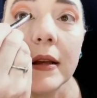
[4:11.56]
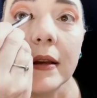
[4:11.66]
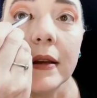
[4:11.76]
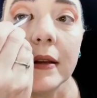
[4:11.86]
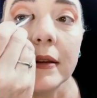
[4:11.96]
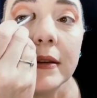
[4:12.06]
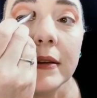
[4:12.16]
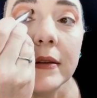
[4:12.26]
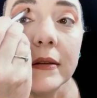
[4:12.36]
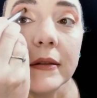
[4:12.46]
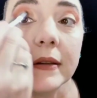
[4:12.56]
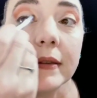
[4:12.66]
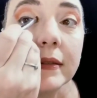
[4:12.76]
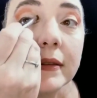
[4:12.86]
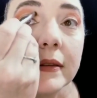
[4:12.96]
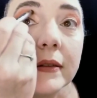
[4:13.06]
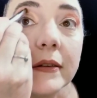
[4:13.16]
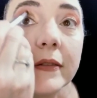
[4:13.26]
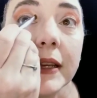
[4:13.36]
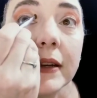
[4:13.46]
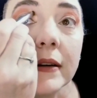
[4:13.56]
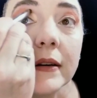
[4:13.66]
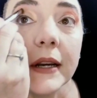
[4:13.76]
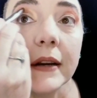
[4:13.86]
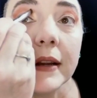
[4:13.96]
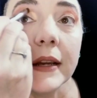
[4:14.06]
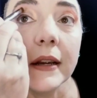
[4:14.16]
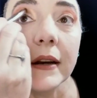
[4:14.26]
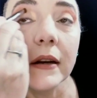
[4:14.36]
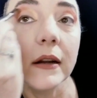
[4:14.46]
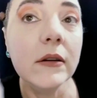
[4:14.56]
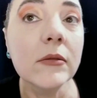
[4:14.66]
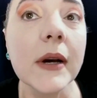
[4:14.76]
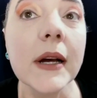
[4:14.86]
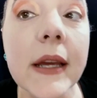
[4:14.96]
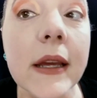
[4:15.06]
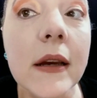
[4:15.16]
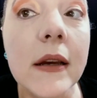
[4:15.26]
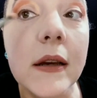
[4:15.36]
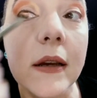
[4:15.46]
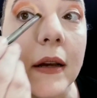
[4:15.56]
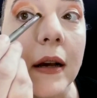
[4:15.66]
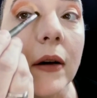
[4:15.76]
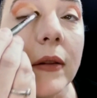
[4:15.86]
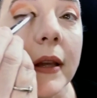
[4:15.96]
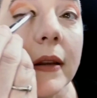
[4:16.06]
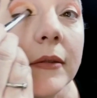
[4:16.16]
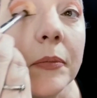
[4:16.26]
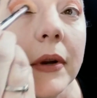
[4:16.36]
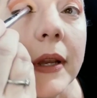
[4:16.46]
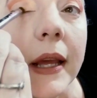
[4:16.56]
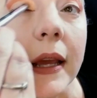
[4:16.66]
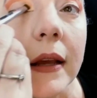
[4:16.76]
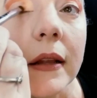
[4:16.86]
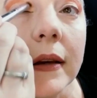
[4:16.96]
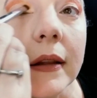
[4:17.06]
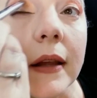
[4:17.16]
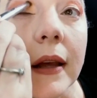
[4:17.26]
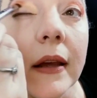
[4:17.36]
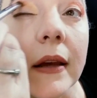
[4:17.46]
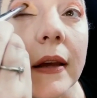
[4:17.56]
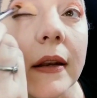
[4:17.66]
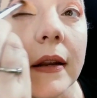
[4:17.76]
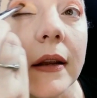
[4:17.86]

and do this sort of inner area here. Oh my, oh, that is pretty. Look at that.